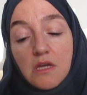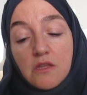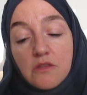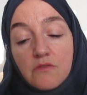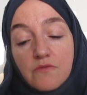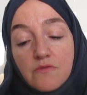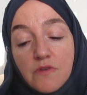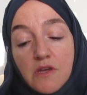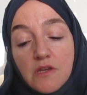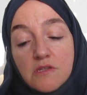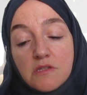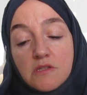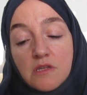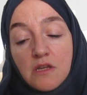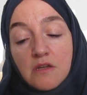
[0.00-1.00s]
the
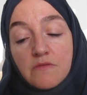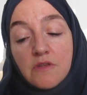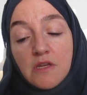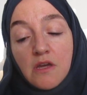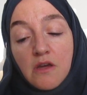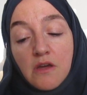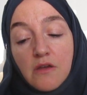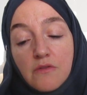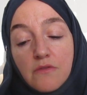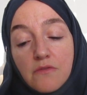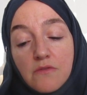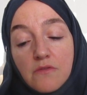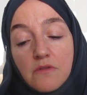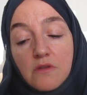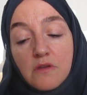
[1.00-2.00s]
first son of the
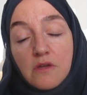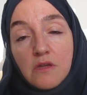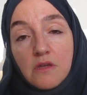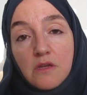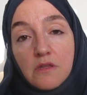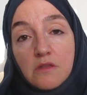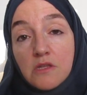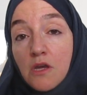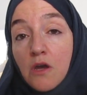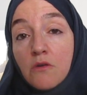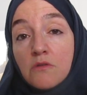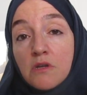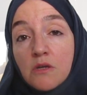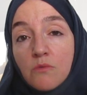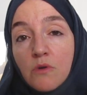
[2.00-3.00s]
earth, the
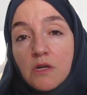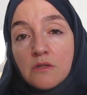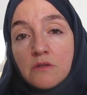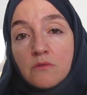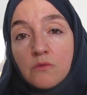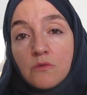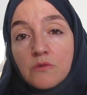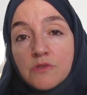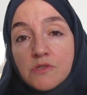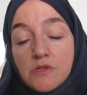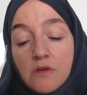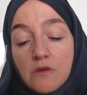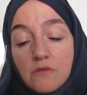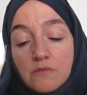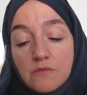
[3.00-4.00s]
only one
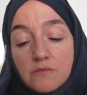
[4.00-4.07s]
also.